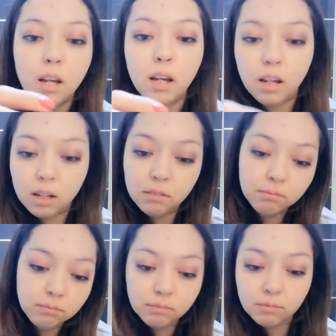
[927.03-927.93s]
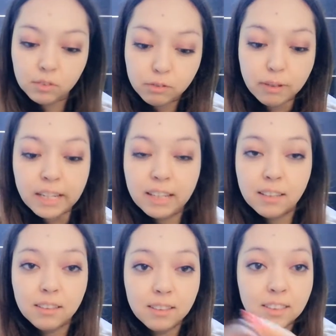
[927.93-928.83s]

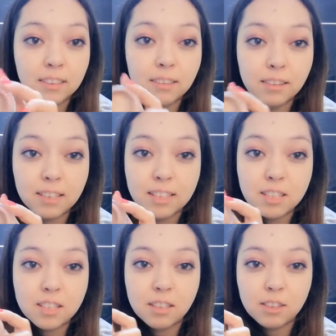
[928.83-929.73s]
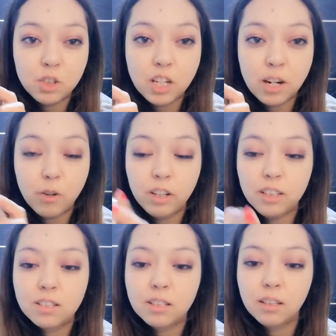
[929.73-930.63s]
franken this shadow,
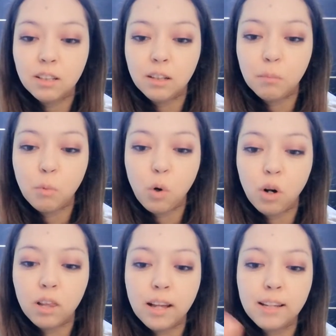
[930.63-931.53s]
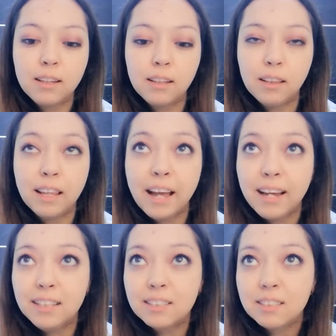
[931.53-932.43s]
it's more like a
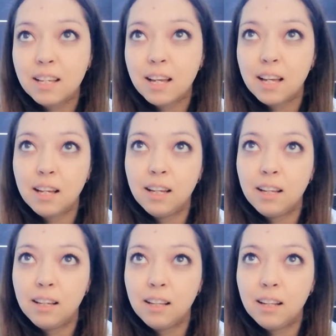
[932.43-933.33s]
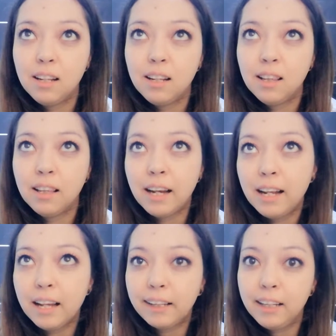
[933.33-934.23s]
light
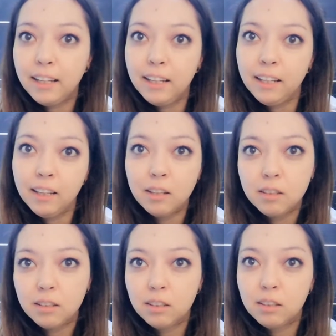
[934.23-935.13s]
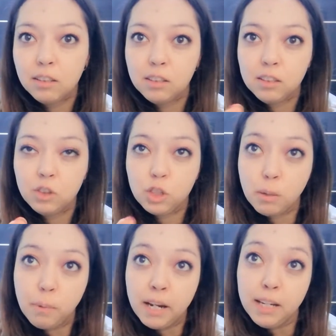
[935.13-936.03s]
lilac-y
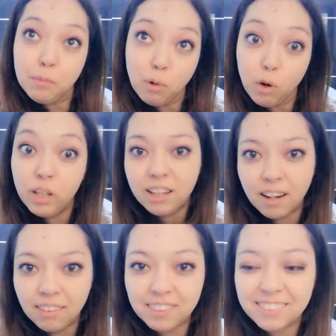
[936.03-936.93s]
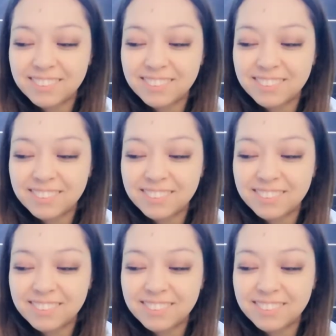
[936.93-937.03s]
champagne brownie color,